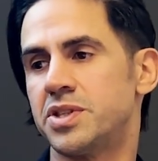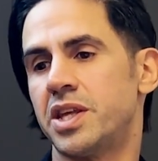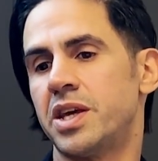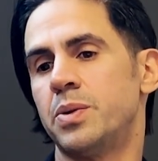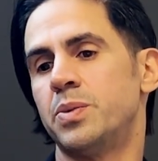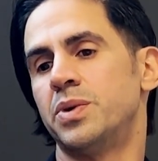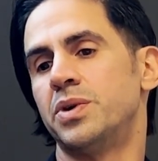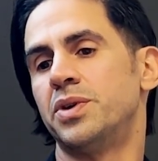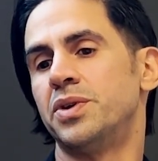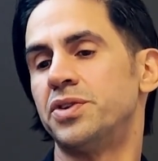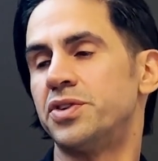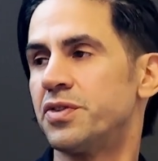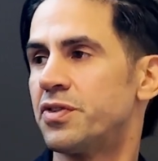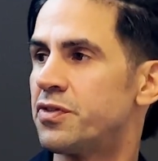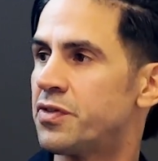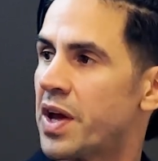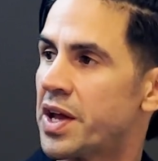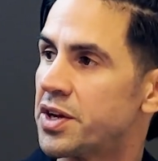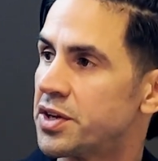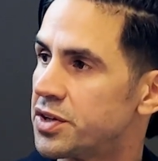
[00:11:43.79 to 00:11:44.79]
they will
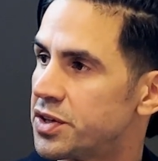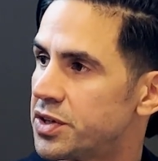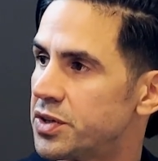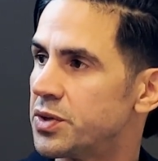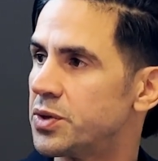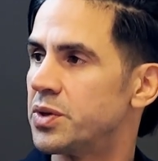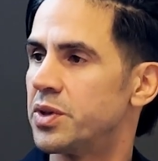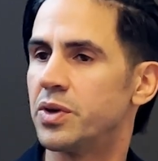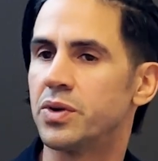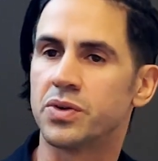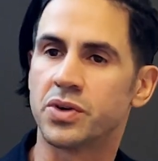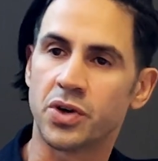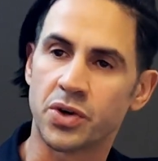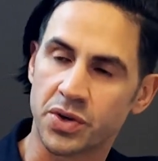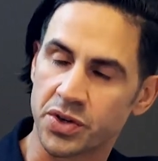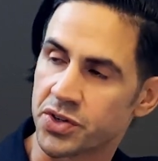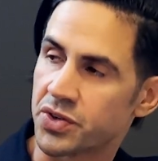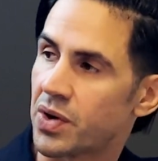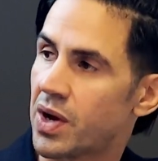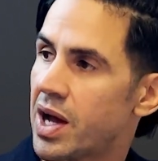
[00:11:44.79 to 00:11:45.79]
defend you, they'll go
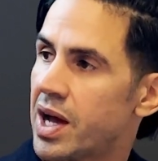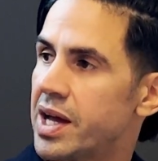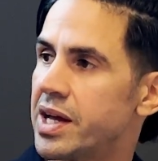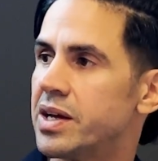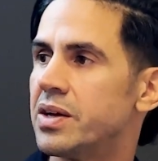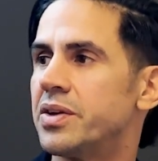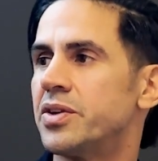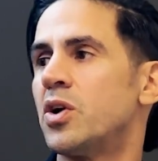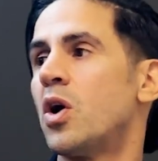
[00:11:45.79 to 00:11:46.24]
to trial,